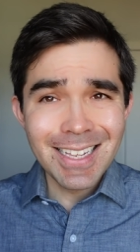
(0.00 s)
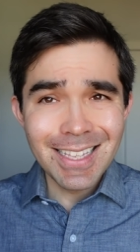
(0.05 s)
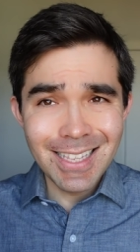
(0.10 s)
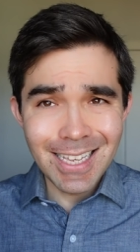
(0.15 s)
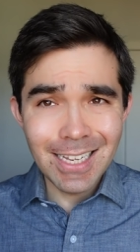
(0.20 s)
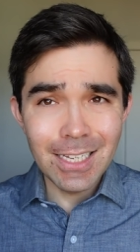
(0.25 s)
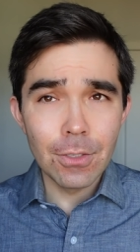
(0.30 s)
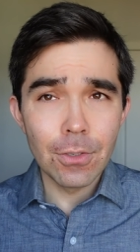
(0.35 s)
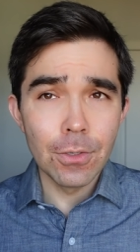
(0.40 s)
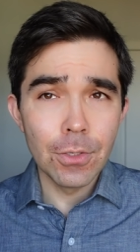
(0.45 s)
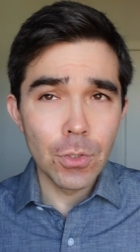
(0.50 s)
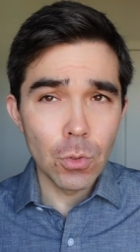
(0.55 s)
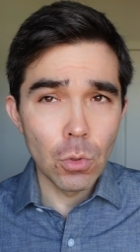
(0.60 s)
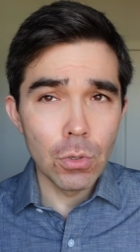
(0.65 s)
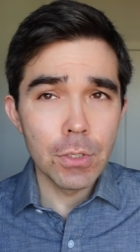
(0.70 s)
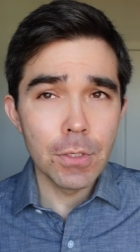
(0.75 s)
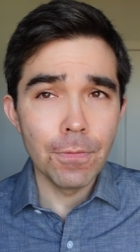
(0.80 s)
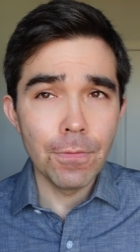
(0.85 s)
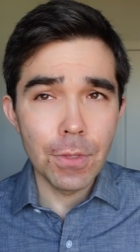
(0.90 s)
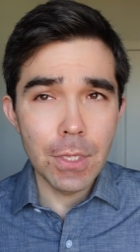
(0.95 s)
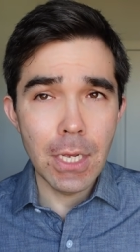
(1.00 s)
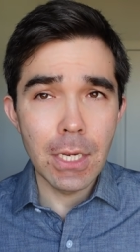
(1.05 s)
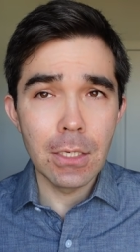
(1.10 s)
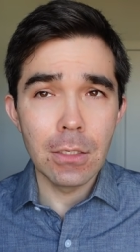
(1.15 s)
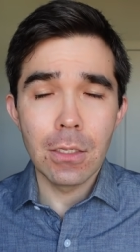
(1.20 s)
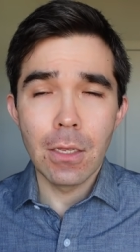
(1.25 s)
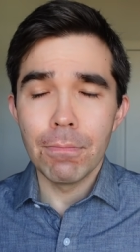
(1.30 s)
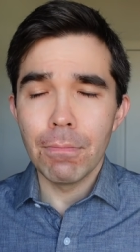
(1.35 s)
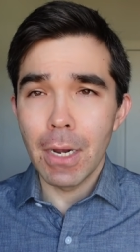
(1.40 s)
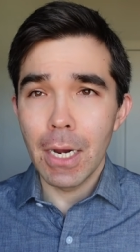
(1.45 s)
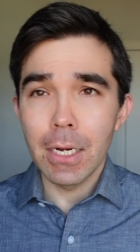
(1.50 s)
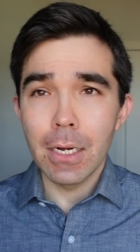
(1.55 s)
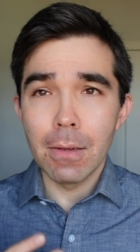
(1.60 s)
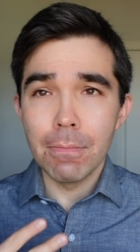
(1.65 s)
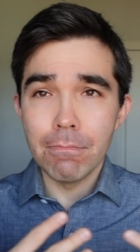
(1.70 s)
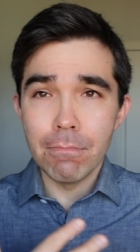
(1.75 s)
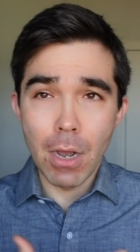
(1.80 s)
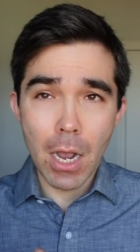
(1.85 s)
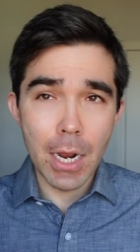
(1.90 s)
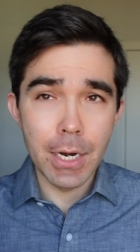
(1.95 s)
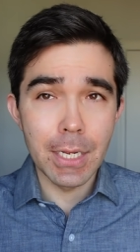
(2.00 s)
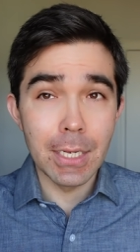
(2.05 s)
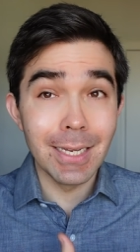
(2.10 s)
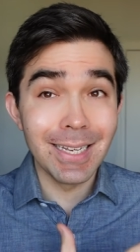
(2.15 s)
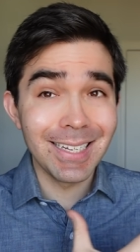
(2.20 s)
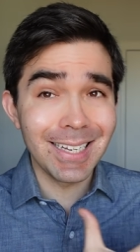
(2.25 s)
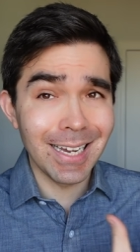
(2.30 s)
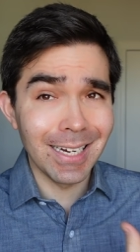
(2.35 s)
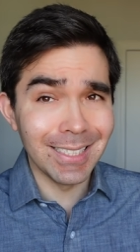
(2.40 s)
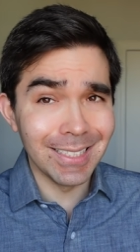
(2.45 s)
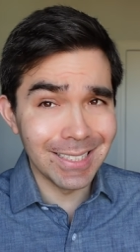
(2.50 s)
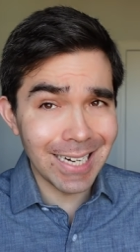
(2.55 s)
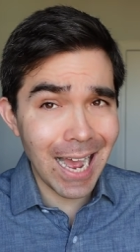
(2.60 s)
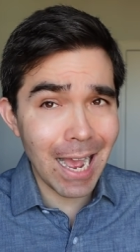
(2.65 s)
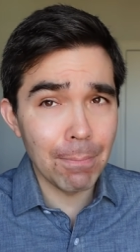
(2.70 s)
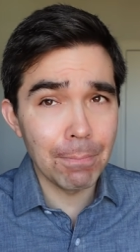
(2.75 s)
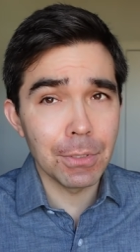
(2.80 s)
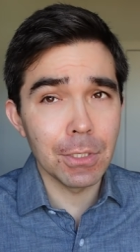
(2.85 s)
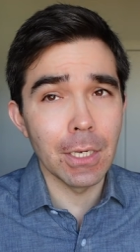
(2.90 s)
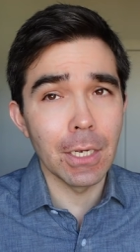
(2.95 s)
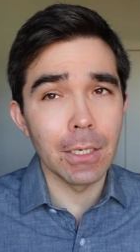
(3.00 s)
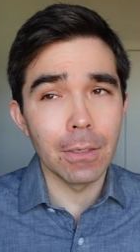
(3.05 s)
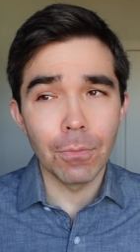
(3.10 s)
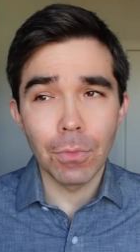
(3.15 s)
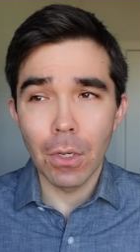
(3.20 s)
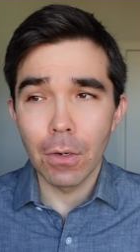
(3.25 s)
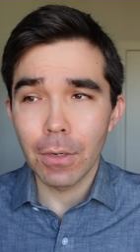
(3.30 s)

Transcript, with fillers: These are sorts of things that might embody collapsing.